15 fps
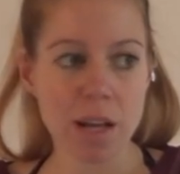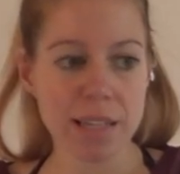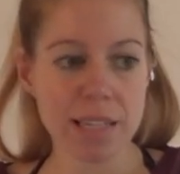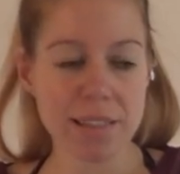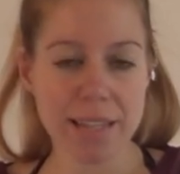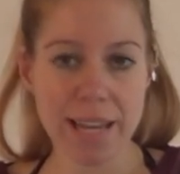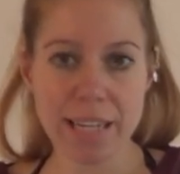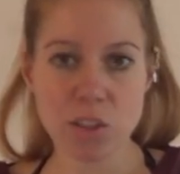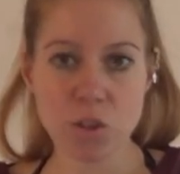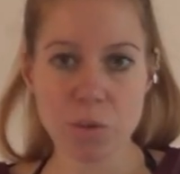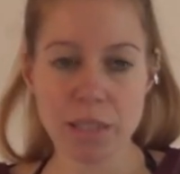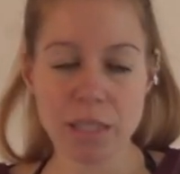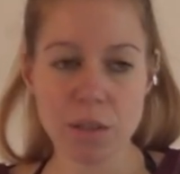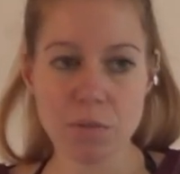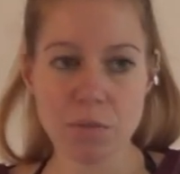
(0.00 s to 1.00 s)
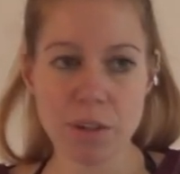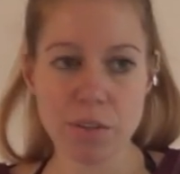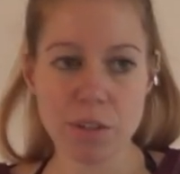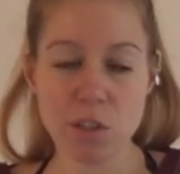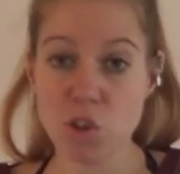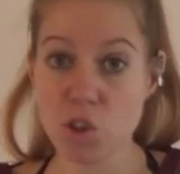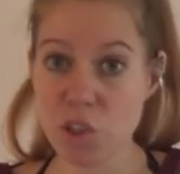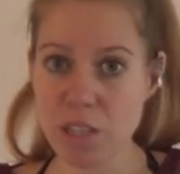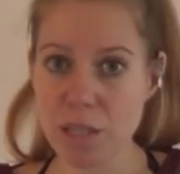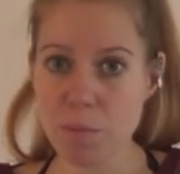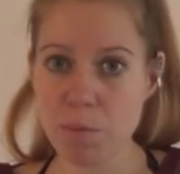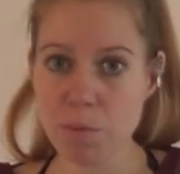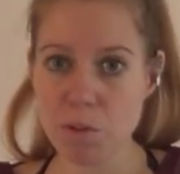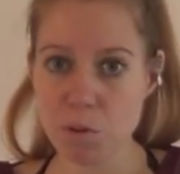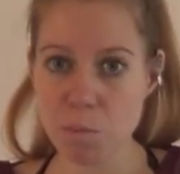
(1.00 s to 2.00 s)
It's actually a very cheap
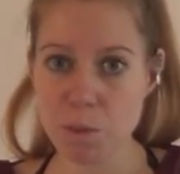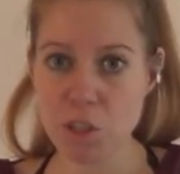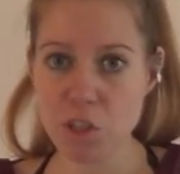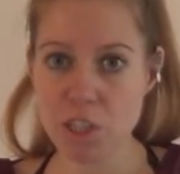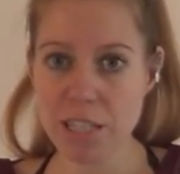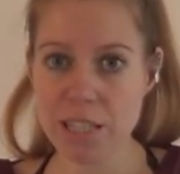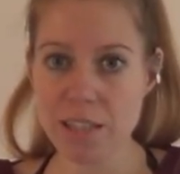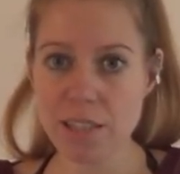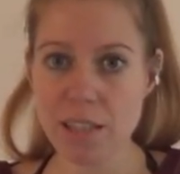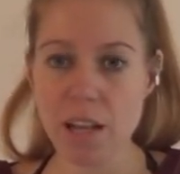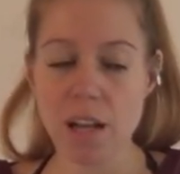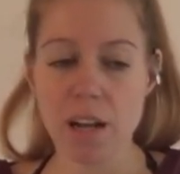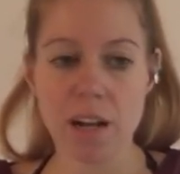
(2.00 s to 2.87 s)
species.